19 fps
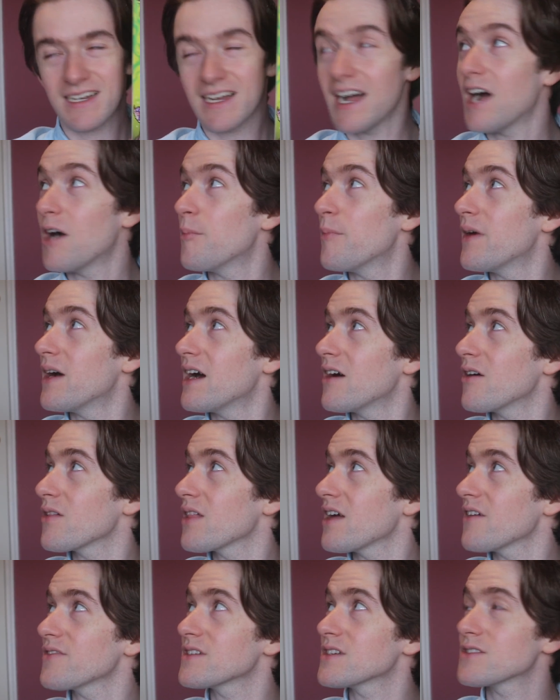I'll
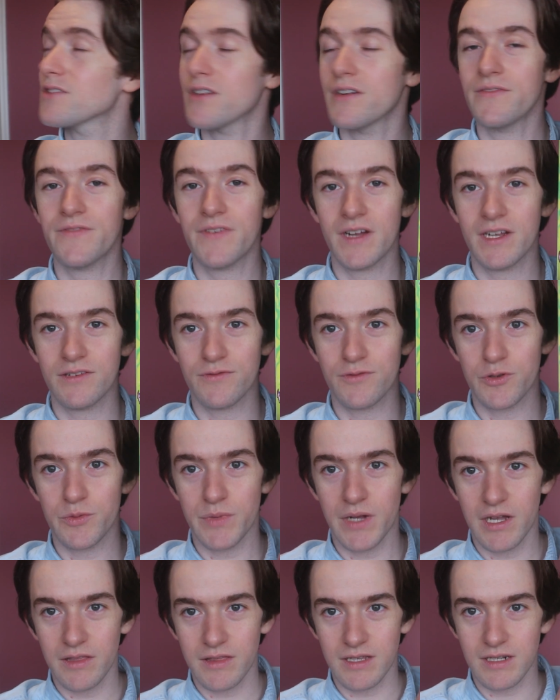have to try and find room
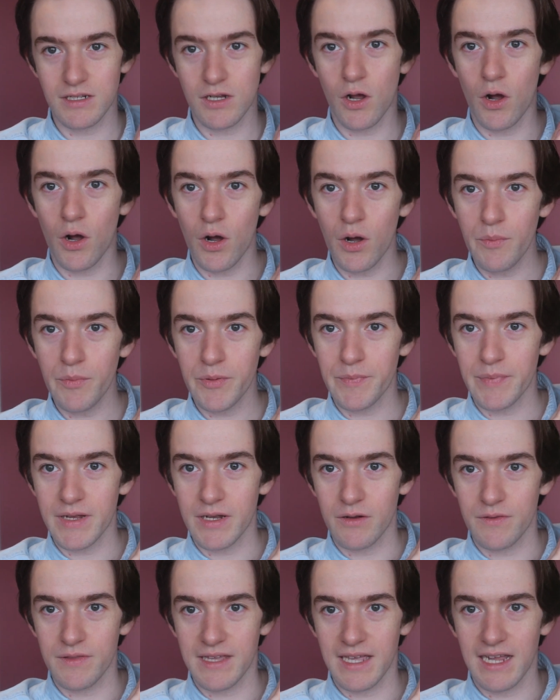at the top, but
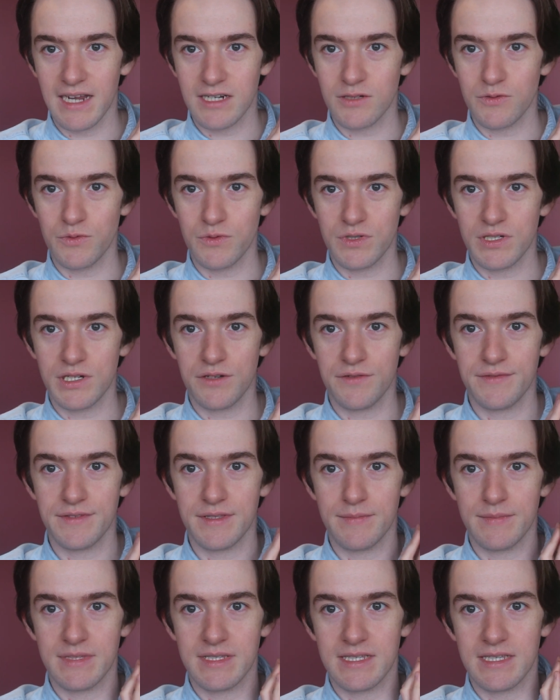on the actual shelves
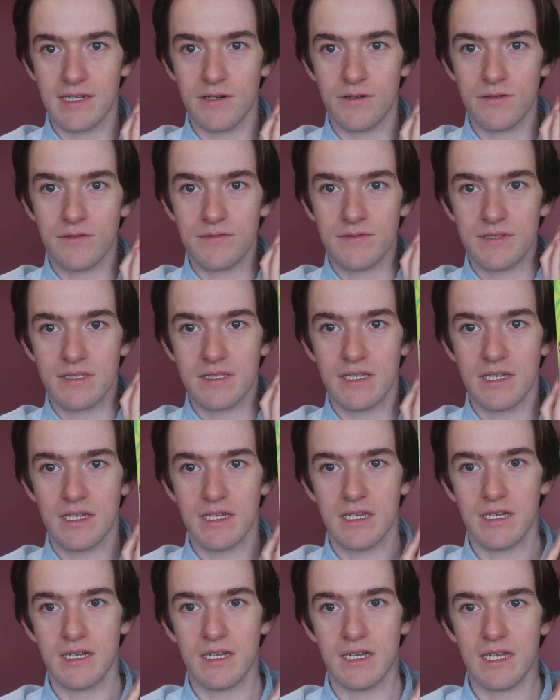themselves,
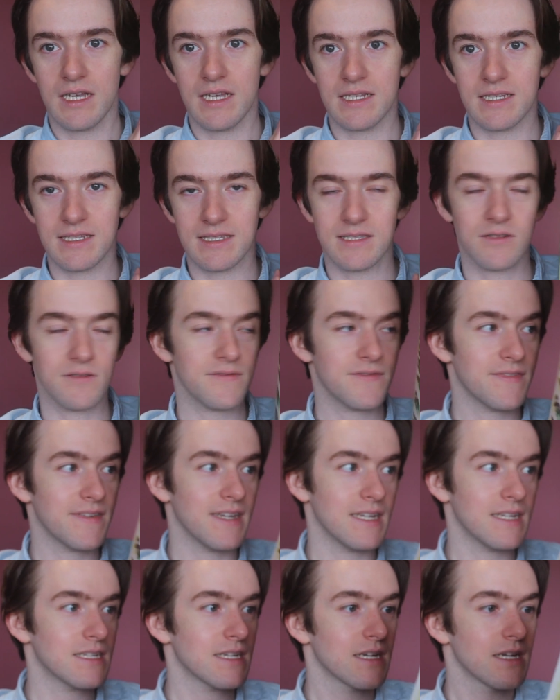it does not
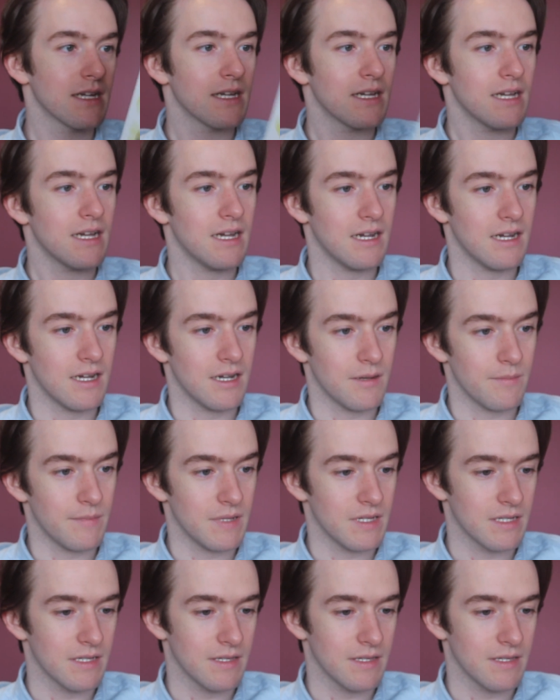fit. I